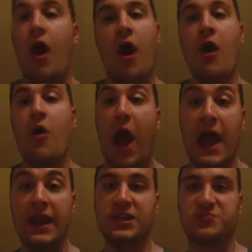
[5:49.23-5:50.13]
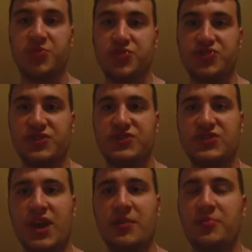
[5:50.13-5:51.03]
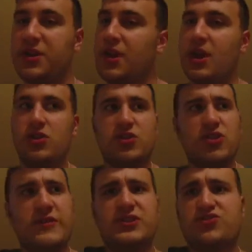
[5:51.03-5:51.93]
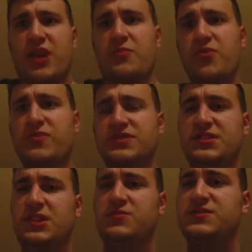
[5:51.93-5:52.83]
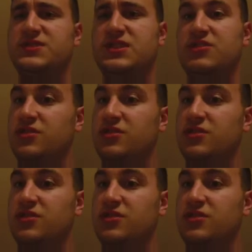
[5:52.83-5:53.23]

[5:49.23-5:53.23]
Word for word: Oh, and he's Bruce Lee's son. But look at all these great movies that he was in.